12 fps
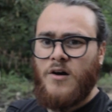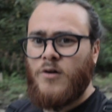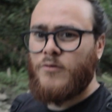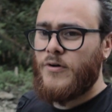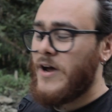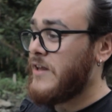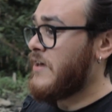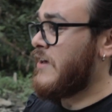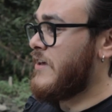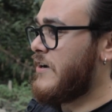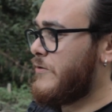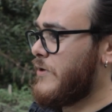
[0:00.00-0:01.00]
All right,
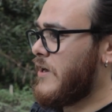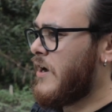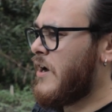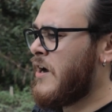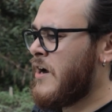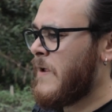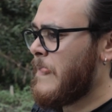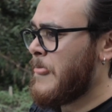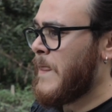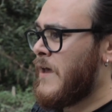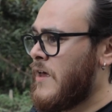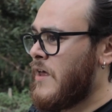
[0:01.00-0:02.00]
here we are.
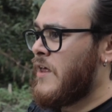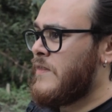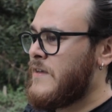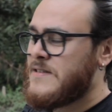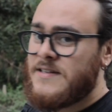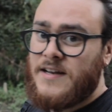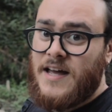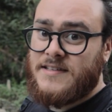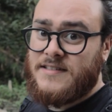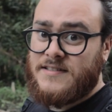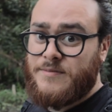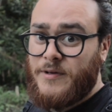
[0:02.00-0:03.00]
This
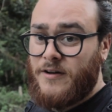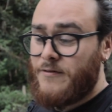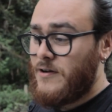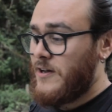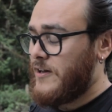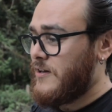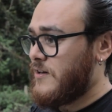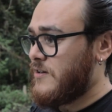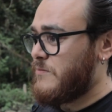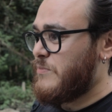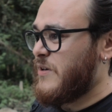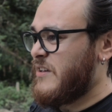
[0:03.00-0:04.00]
doesn't smell really
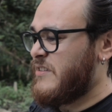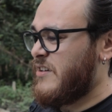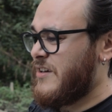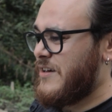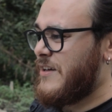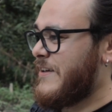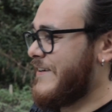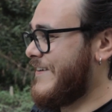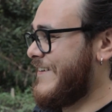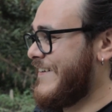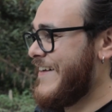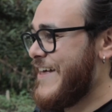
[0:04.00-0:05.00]
good, but
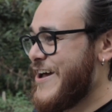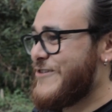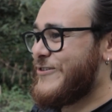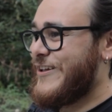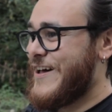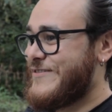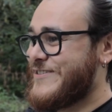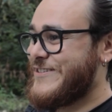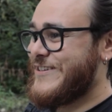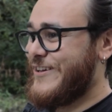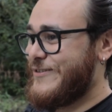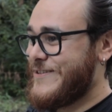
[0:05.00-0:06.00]
we'll have to
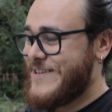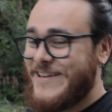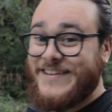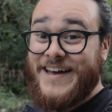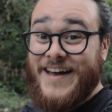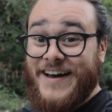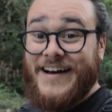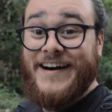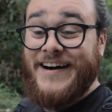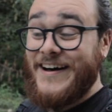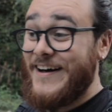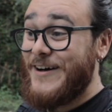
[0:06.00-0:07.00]
deal with it.
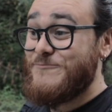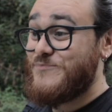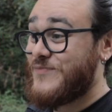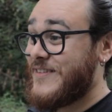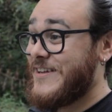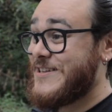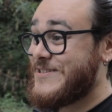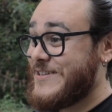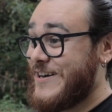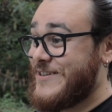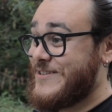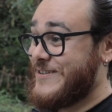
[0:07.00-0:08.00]
Let's
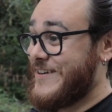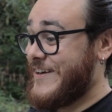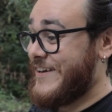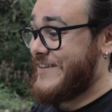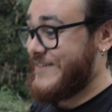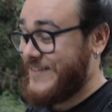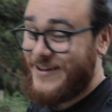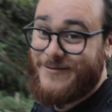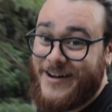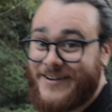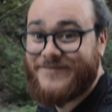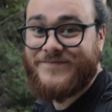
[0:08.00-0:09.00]
start doing it.
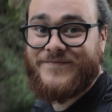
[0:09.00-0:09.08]
Come on.